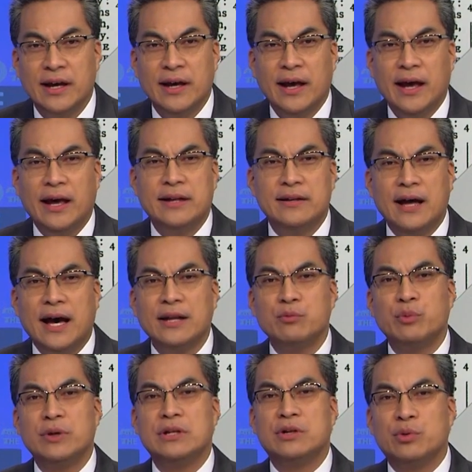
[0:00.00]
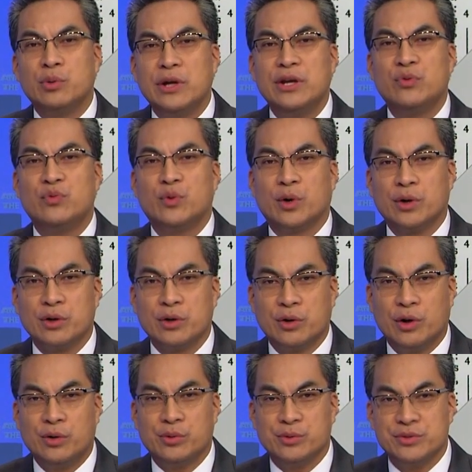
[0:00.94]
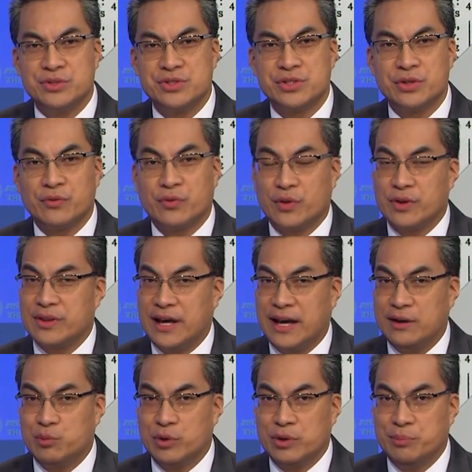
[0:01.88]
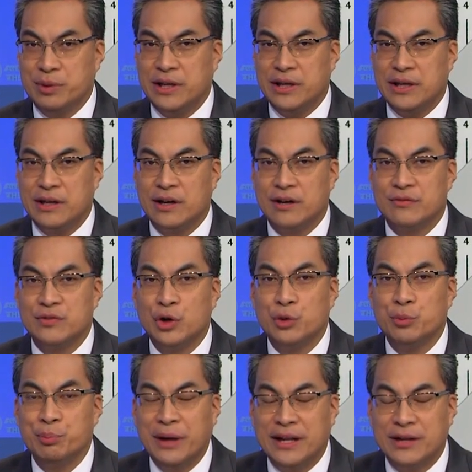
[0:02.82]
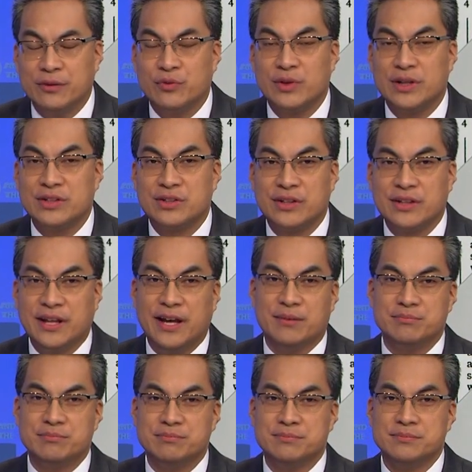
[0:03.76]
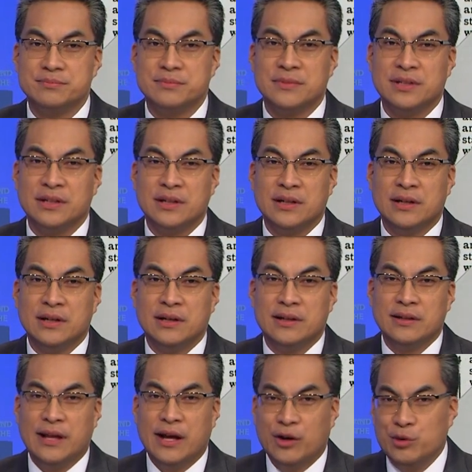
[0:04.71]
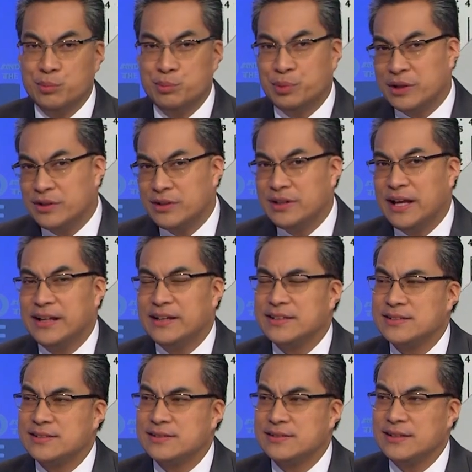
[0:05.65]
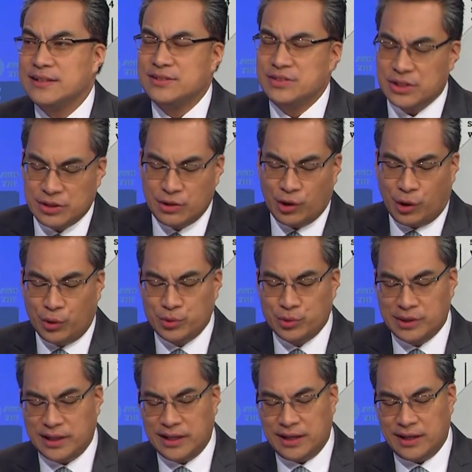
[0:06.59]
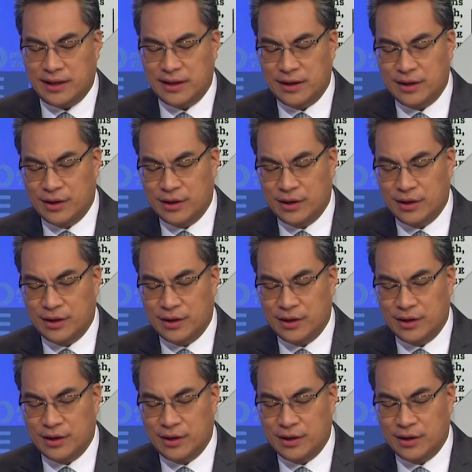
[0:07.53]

and not with grief or groans, for that would be of no benefit to them. Now, Brother Dennis, is it only